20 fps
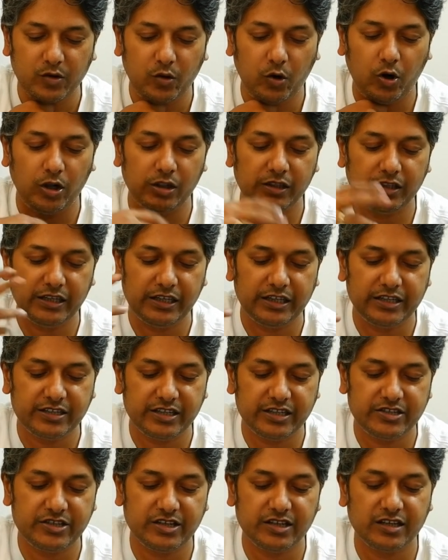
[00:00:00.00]
the
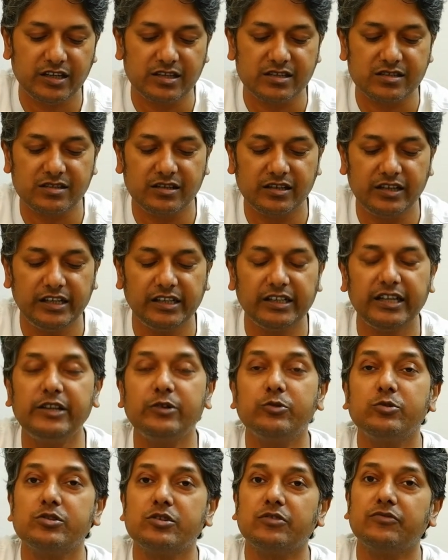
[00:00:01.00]
literature concerning the
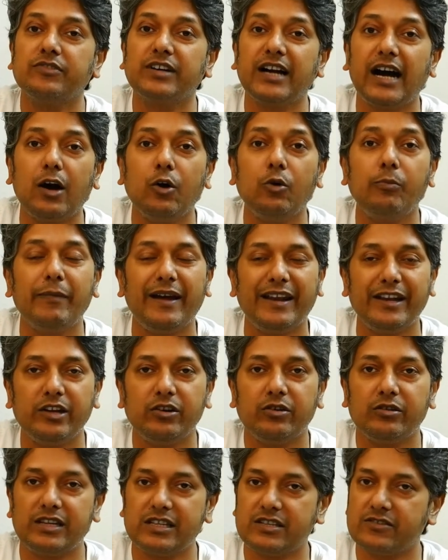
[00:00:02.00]
use of cow
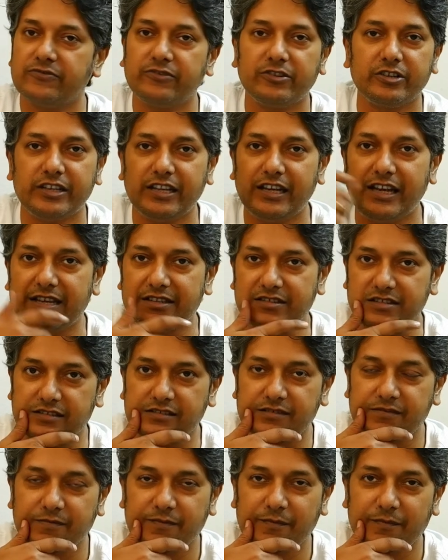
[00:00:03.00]
manure as fertilizer.
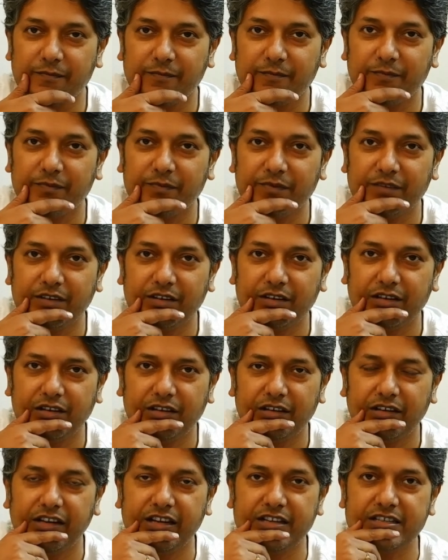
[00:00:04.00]

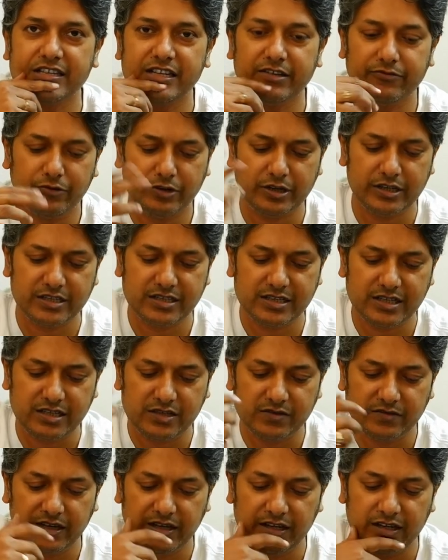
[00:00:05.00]
Let's say, for
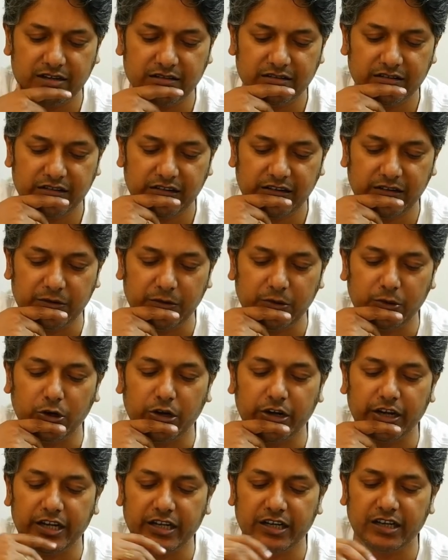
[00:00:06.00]
instance, we are
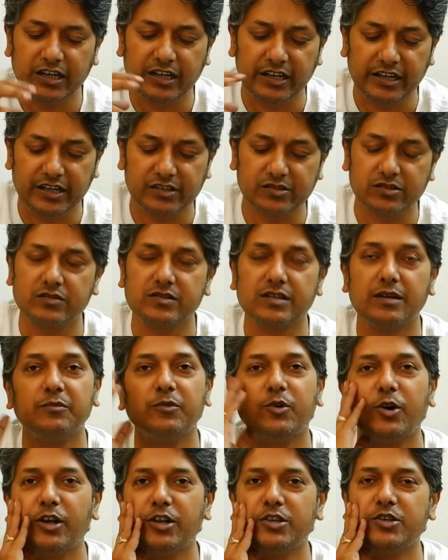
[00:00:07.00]
talking in context of some
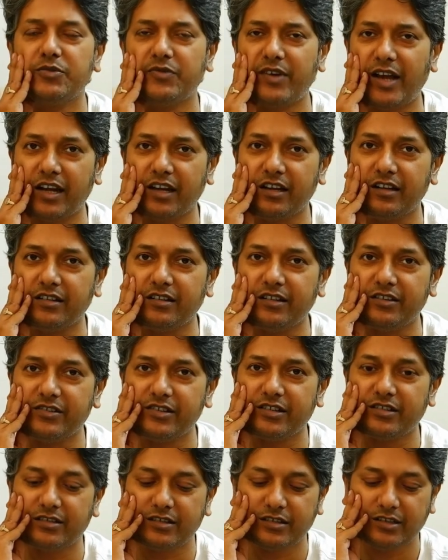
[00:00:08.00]
college of
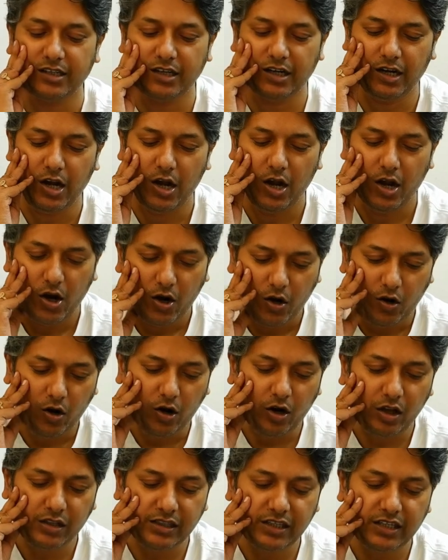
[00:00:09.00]
agriculture.
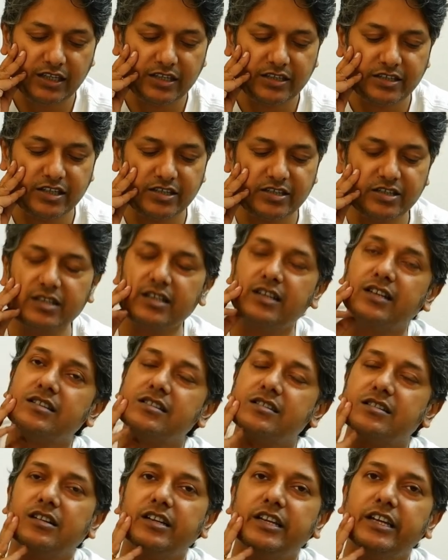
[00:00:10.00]
All the literature
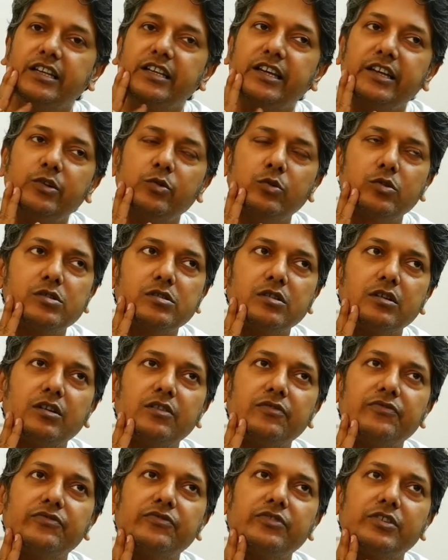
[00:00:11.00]
concerning the use
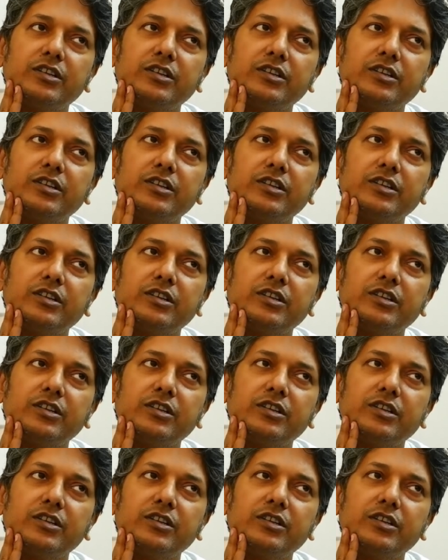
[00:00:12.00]
of